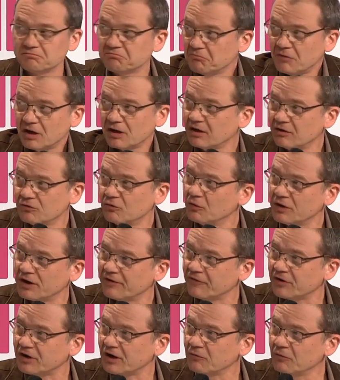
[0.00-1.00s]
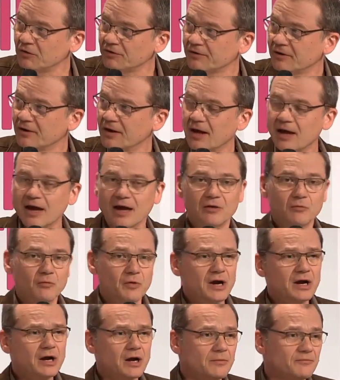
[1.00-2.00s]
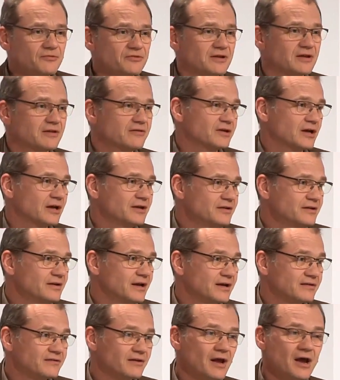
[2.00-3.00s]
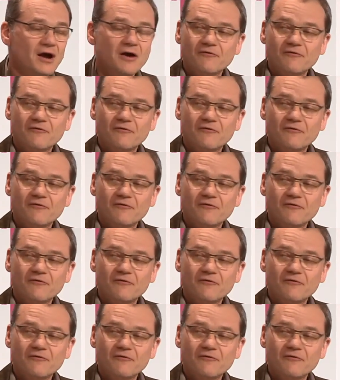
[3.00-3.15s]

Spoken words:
I can do whatever I want. And where comes these candidates?